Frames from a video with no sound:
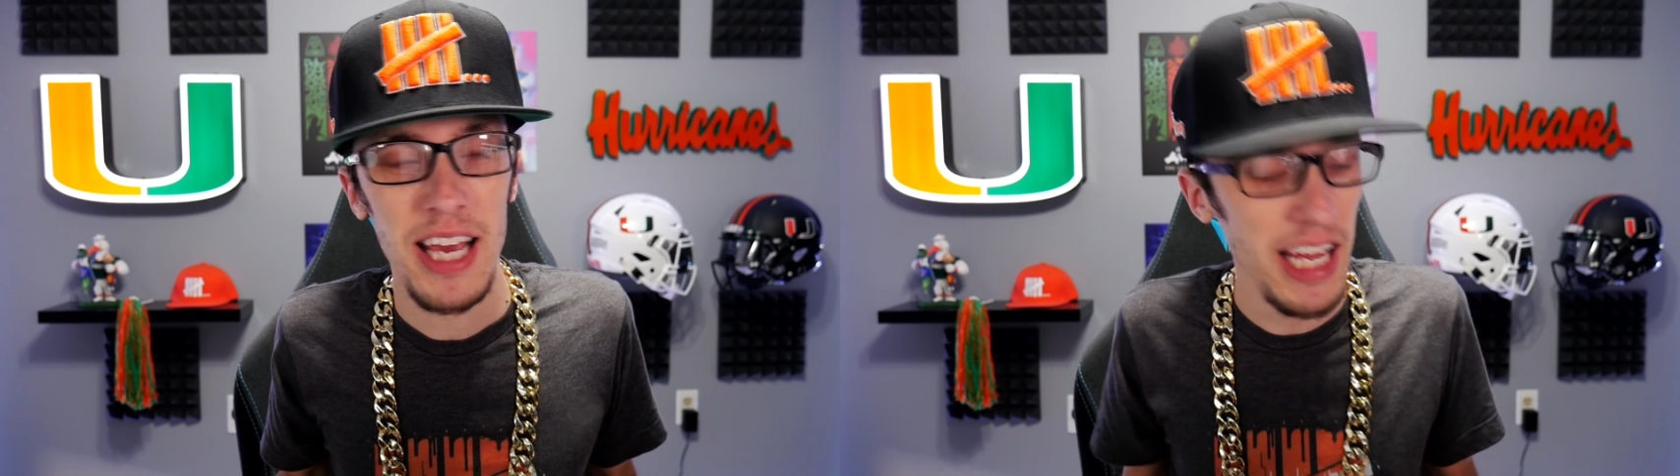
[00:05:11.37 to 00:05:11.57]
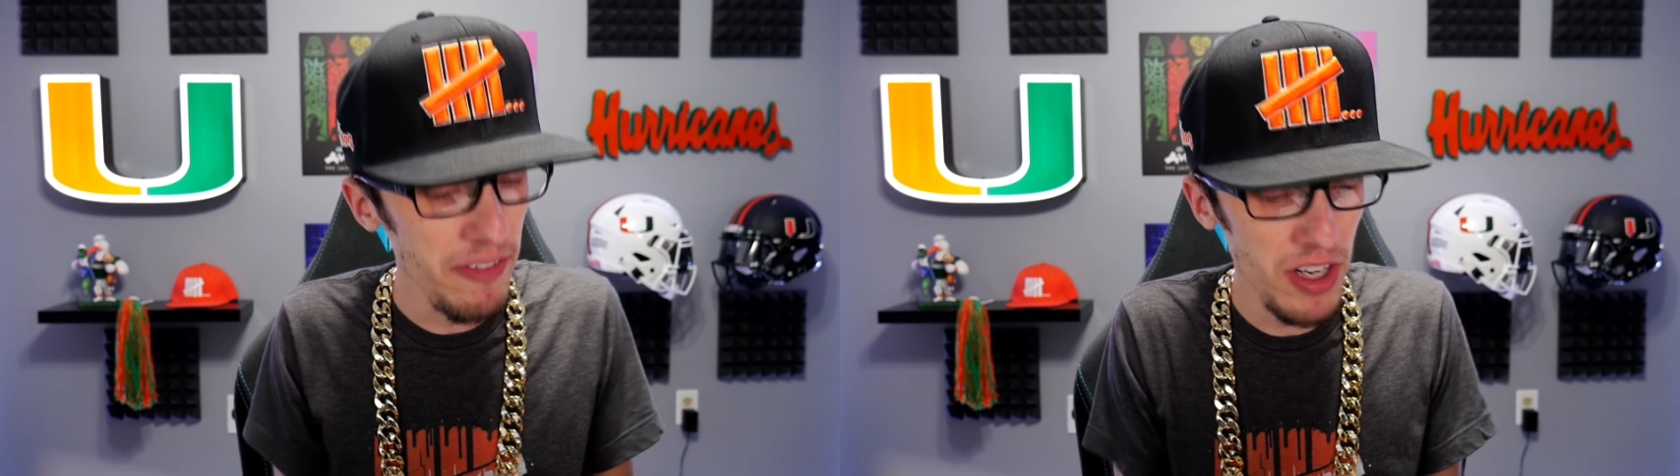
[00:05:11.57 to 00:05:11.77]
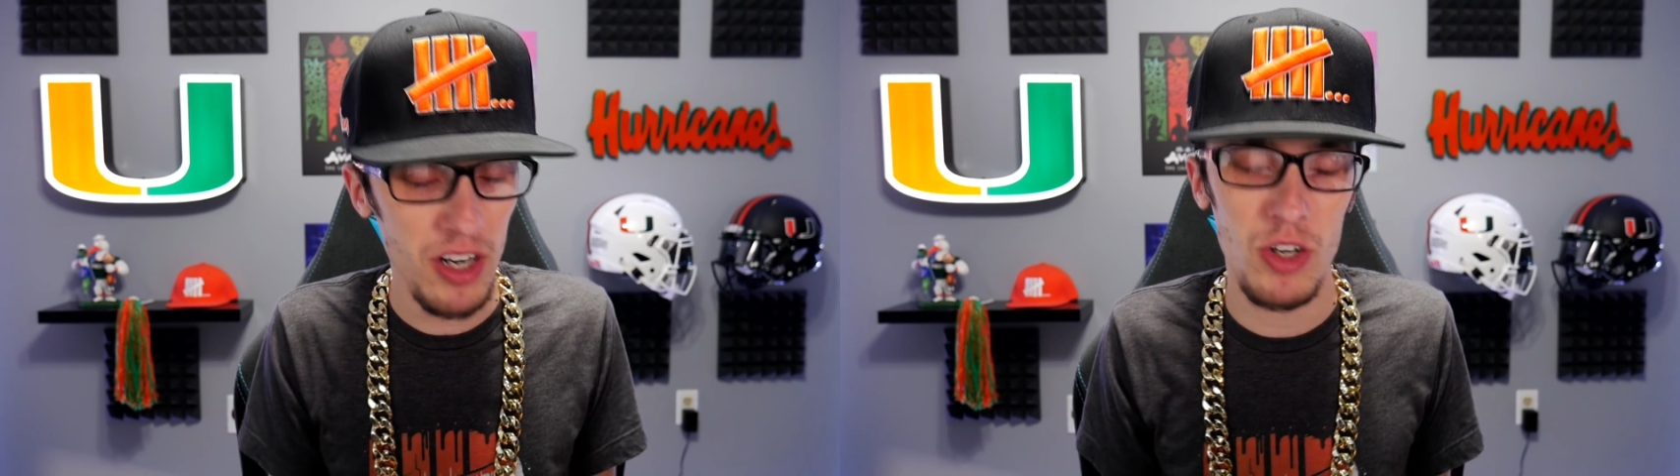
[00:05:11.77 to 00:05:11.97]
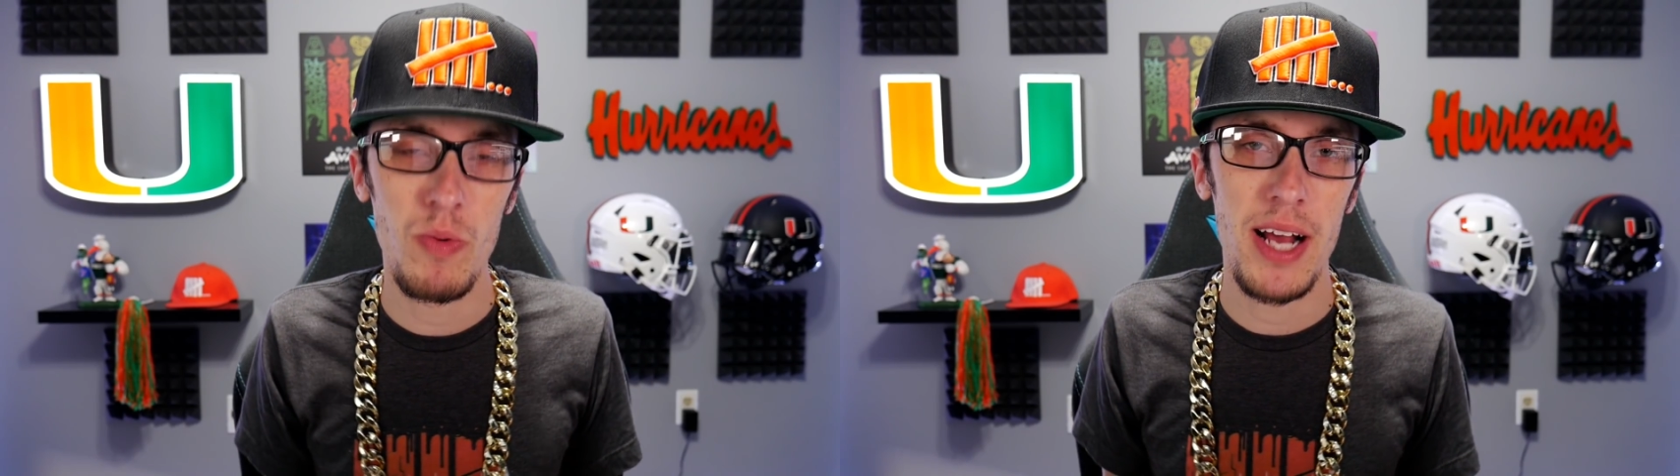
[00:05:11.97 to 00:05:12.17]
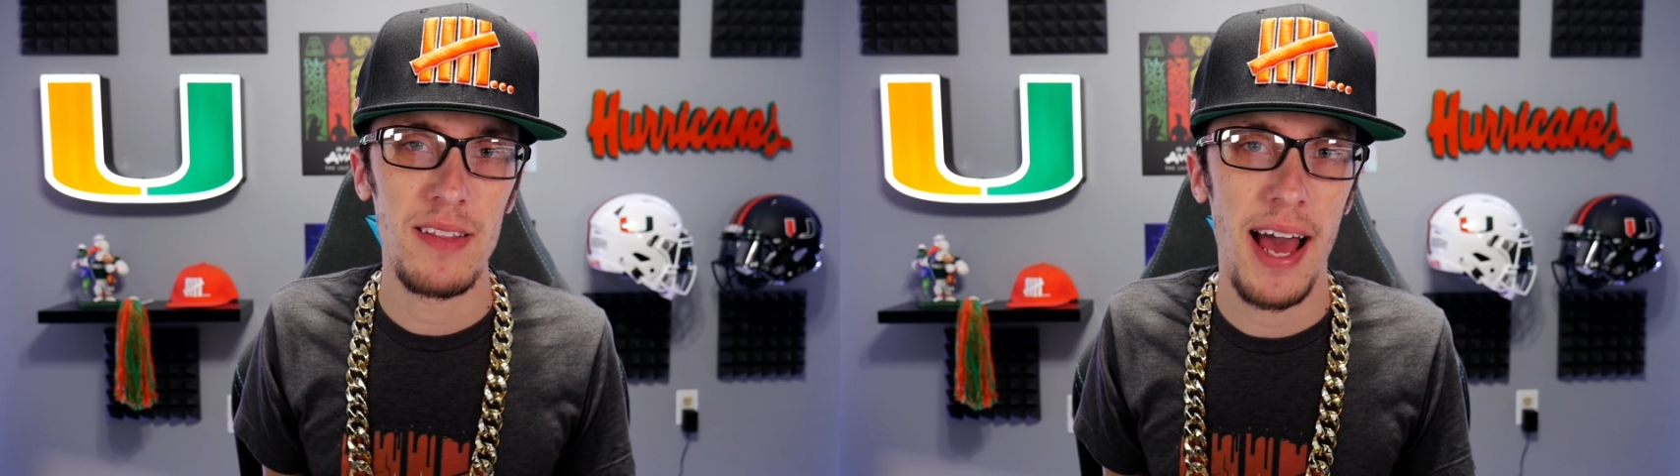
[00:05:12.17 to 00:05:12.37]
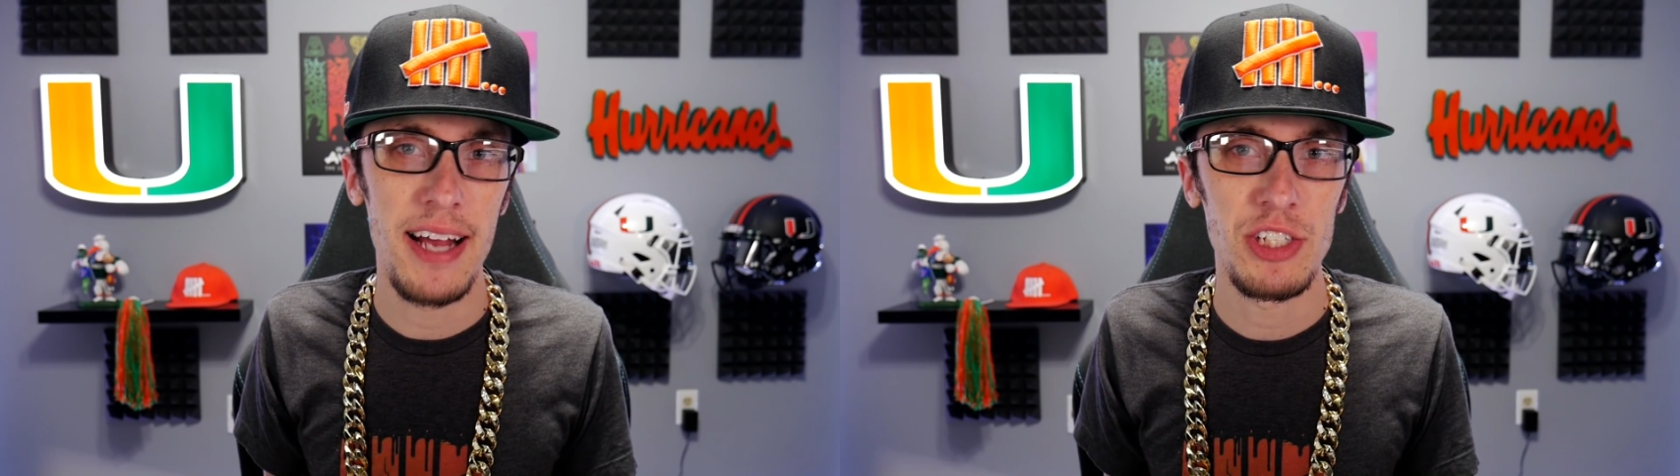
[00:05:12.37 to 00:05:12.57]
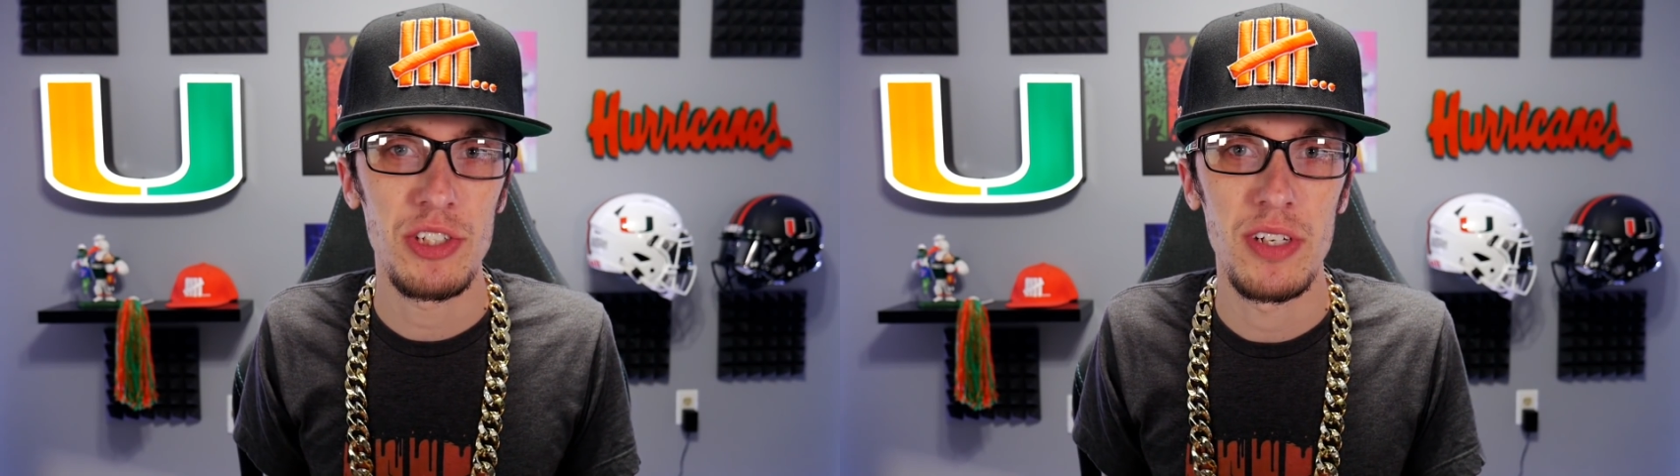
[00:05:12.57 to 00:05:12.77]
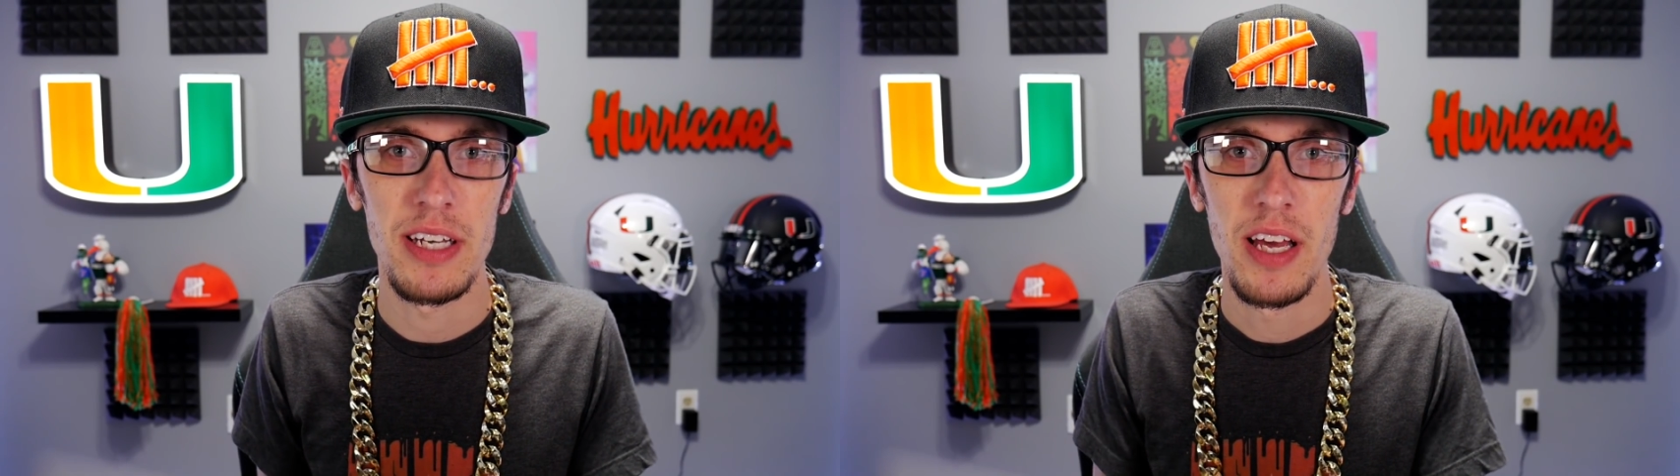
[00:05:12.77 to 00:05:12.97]
even under Brett
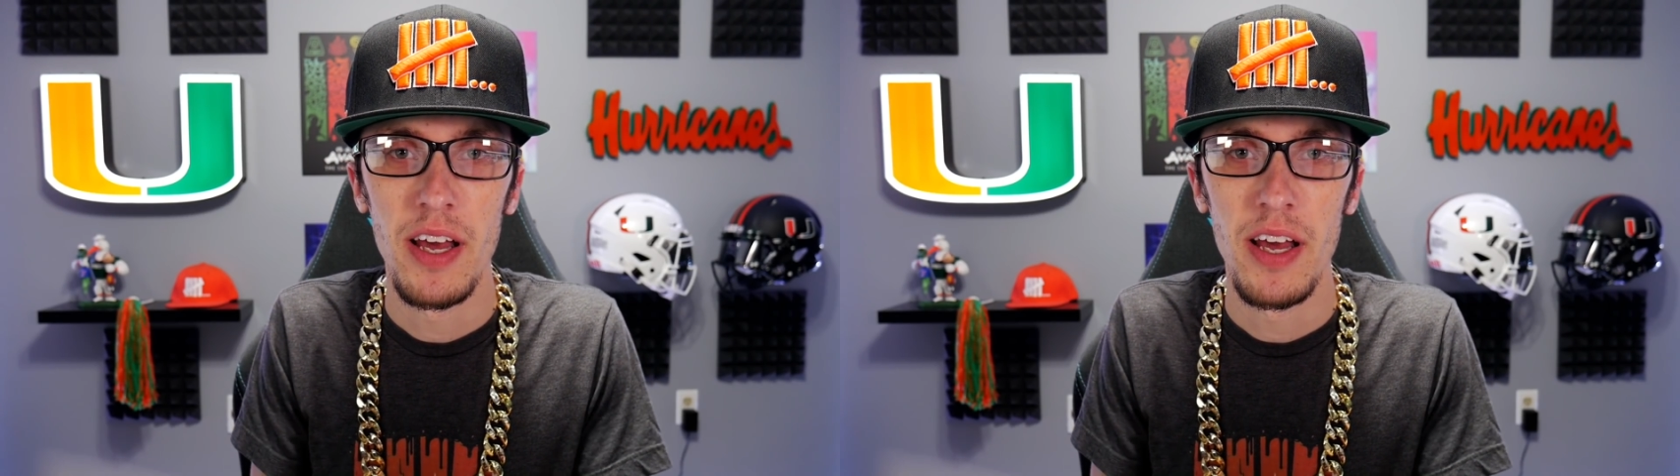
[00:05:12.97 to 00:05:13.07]
Lashley,